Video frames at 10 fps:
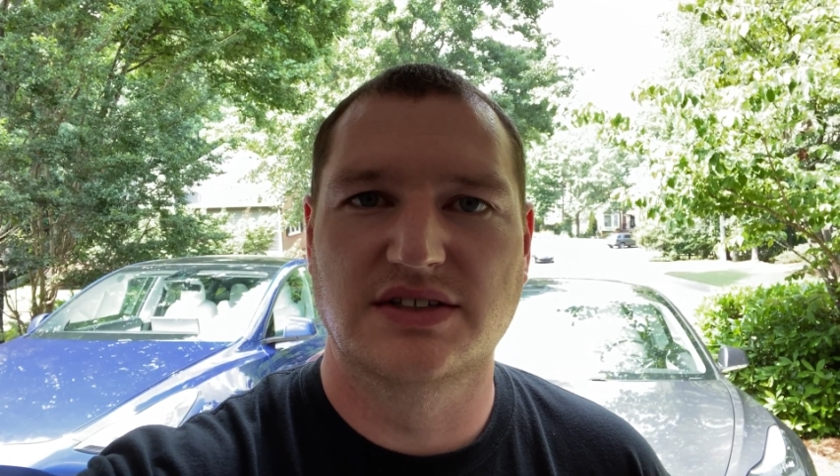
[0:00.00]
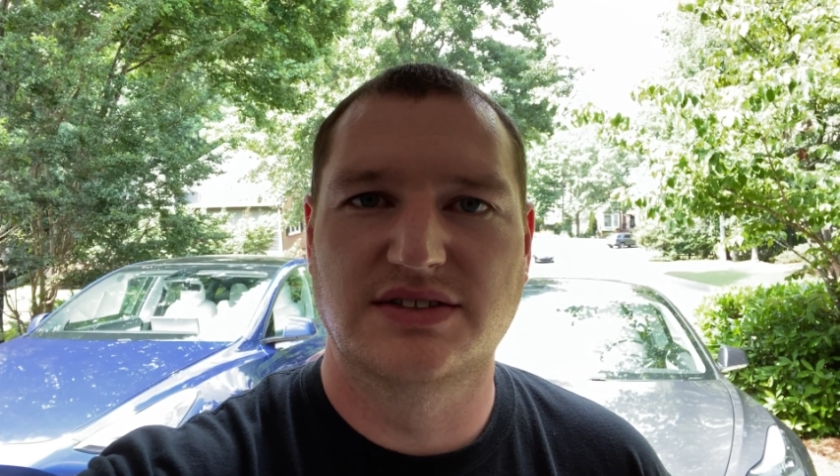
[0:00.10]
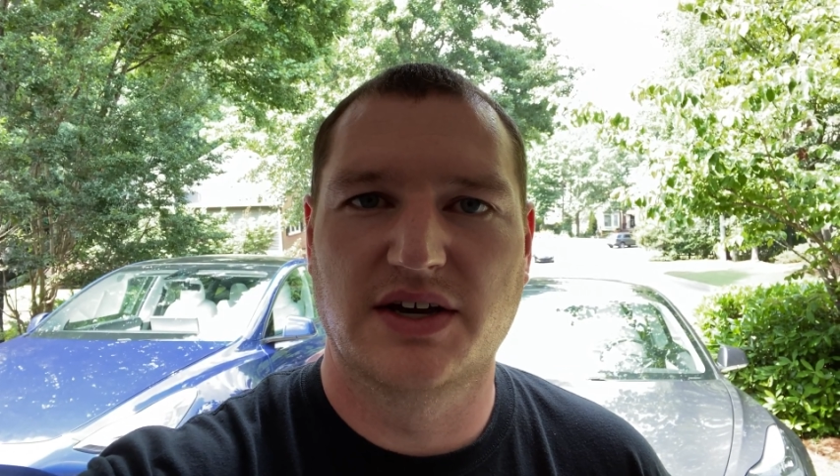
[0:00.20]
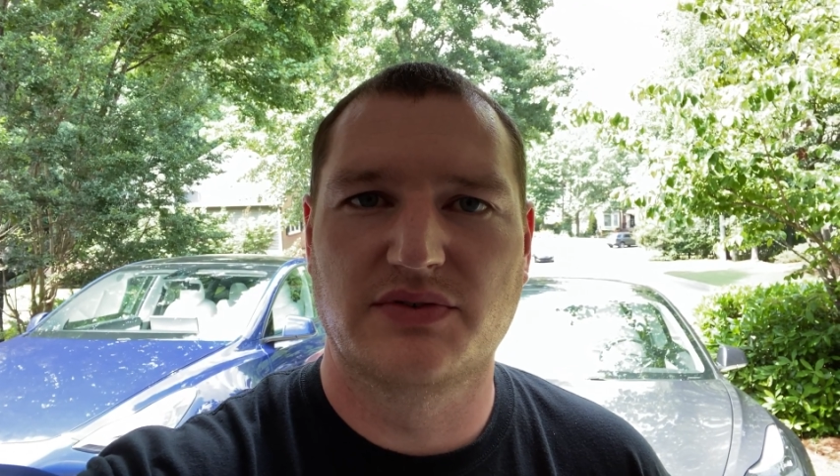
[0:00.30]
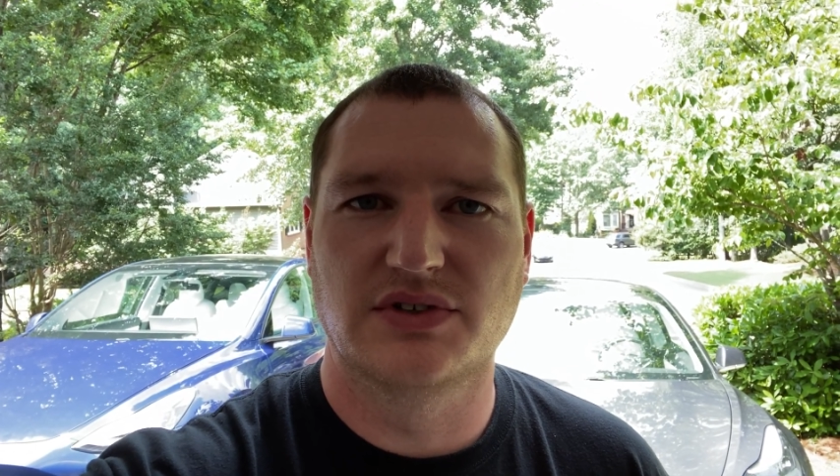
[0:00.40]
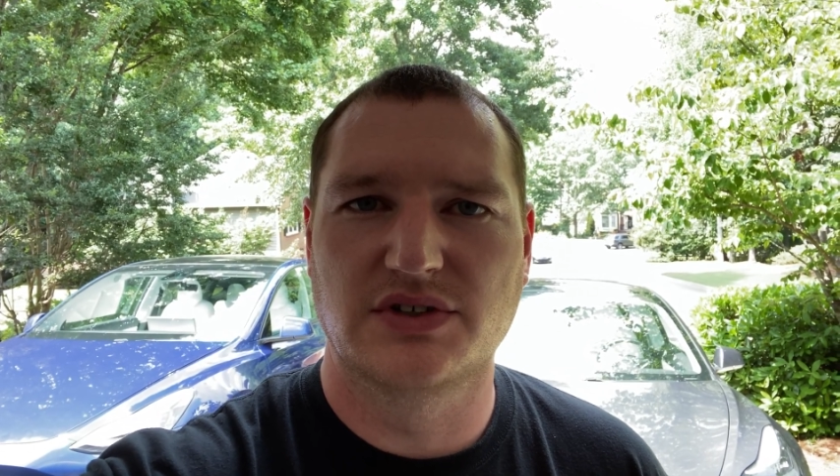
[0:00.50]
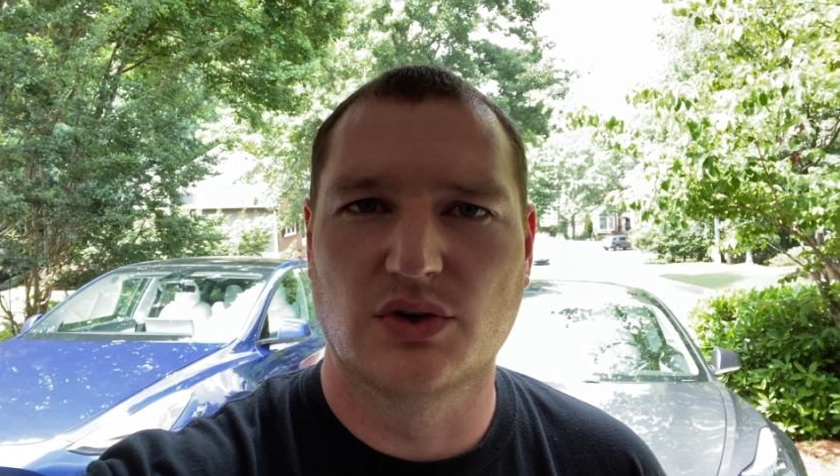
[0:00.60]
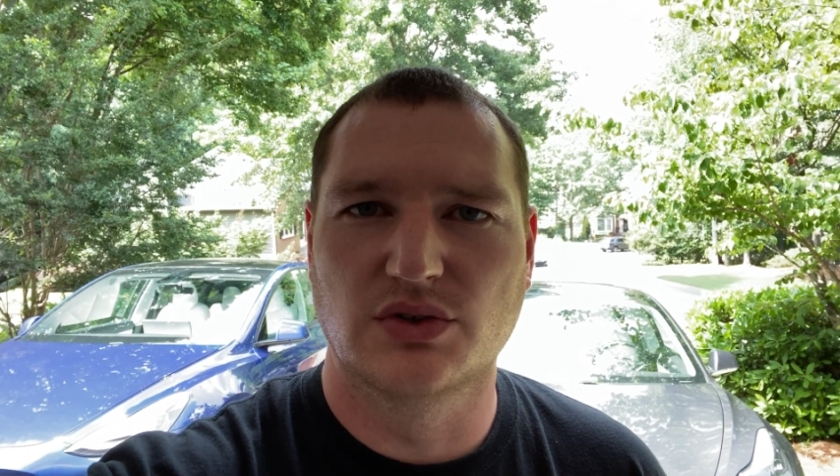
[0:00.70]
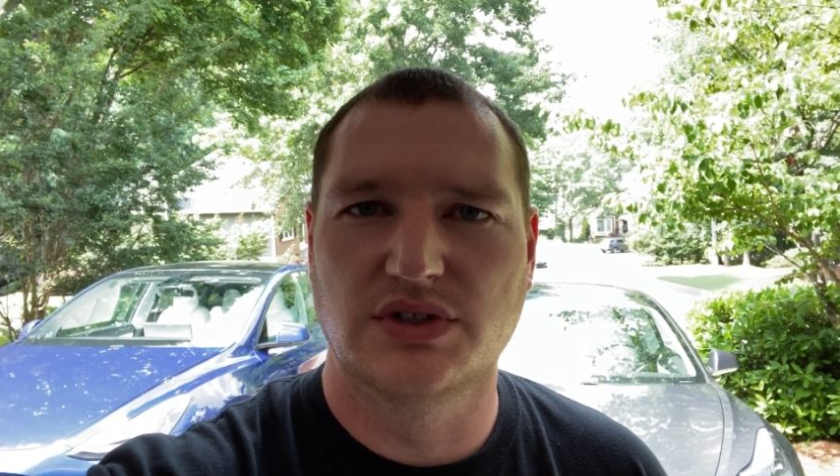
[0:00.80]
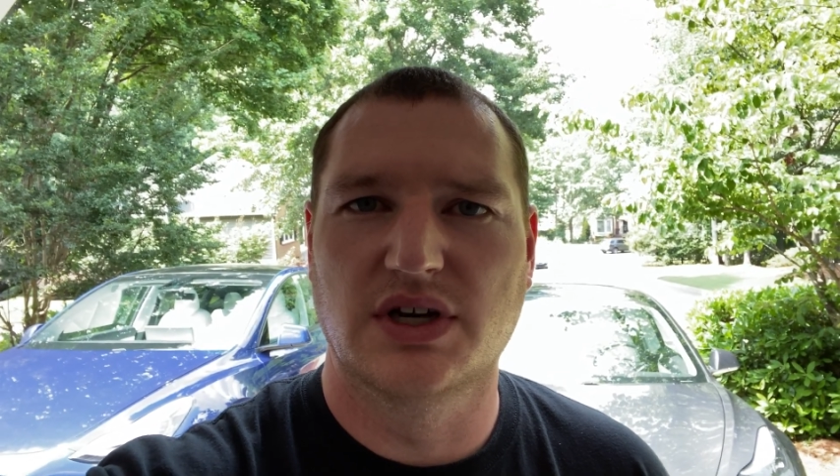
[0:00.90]
definitely
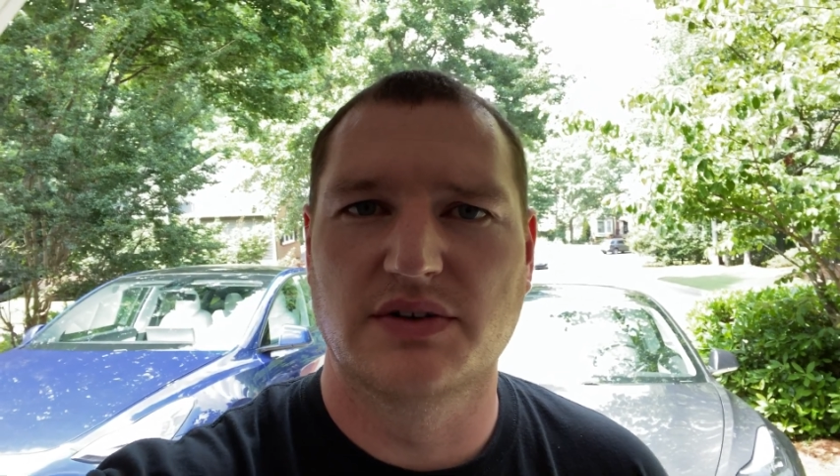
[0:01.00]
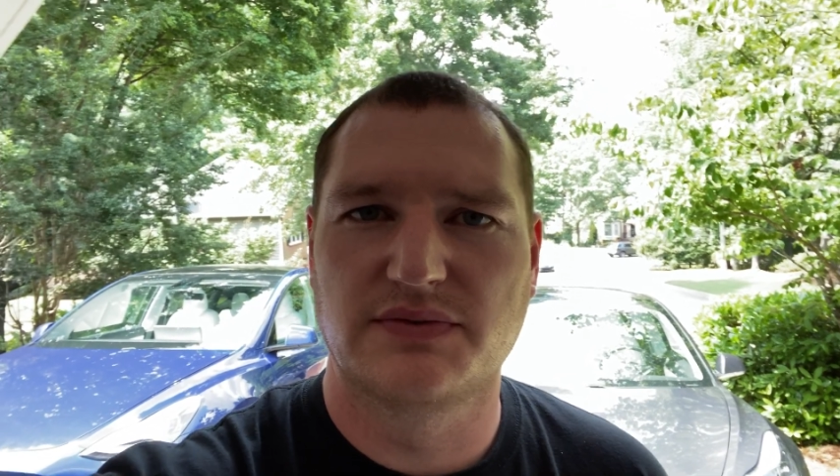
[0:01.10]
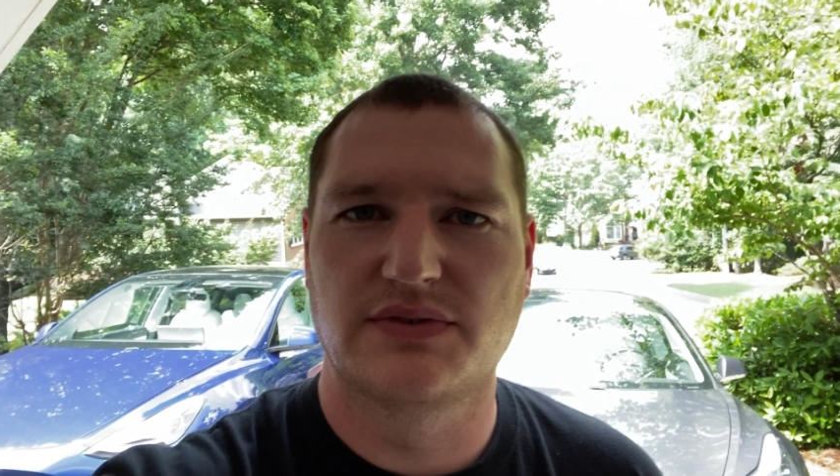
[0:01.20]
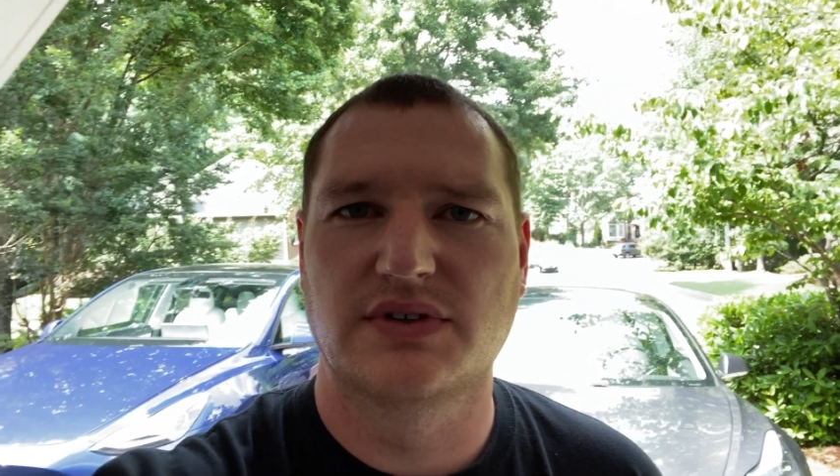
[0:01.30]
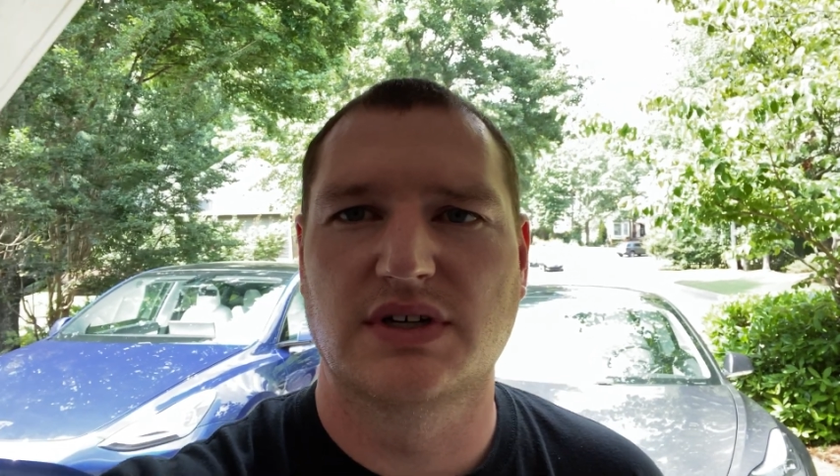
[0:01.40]
cold enough,